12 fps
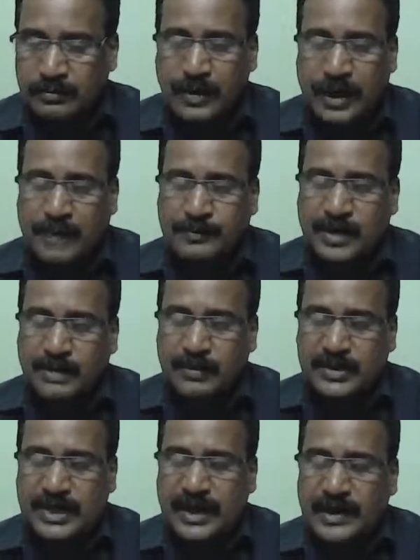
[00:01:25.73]
After
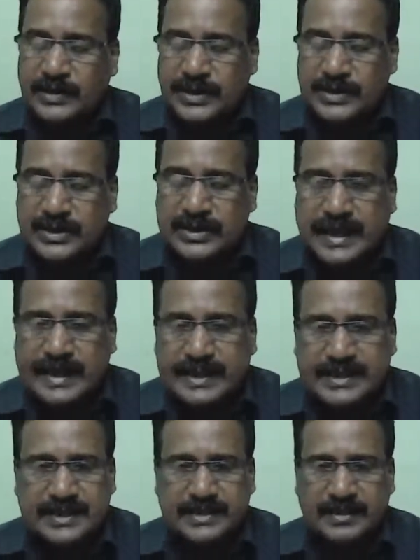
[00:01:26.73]
miscellaneous
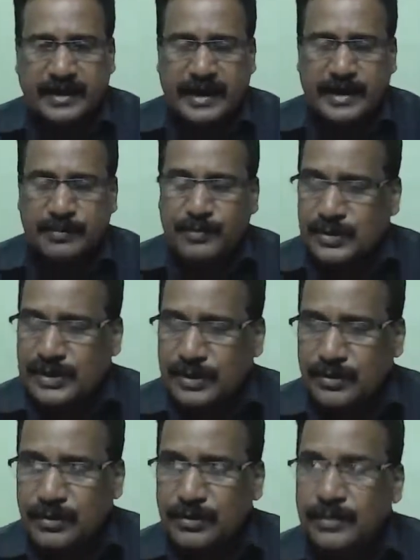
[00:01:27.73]
exercise, I will proceed
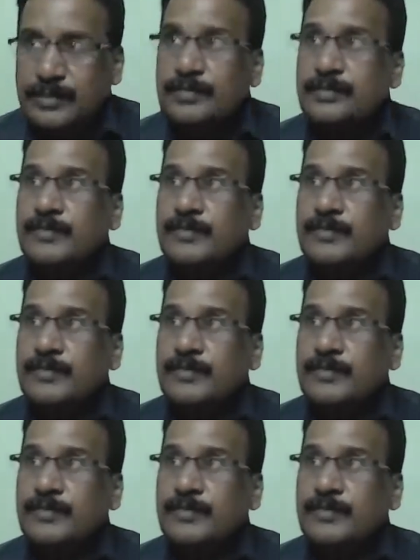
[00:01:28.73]
to